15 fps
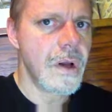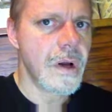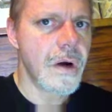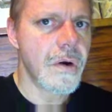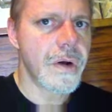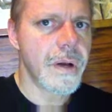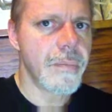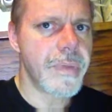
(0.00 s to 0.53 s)

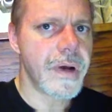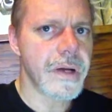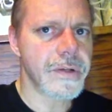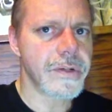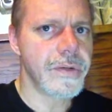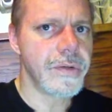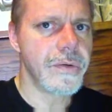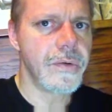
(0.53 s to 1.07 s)
Okay, back
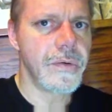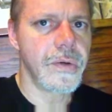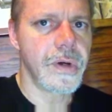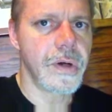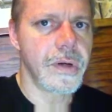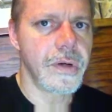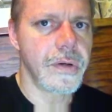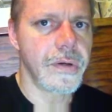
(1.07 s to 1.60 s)
to
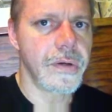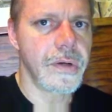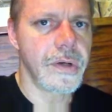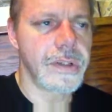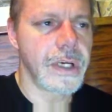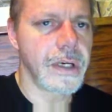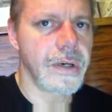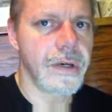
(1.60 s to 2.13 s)

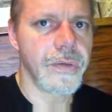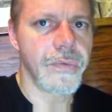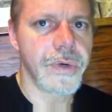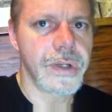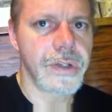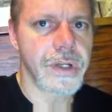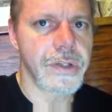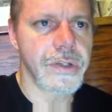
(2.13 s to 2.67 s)
Italian
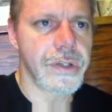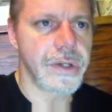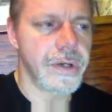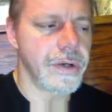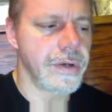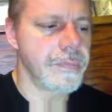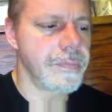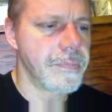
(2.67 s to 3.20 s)
Renaissance theater.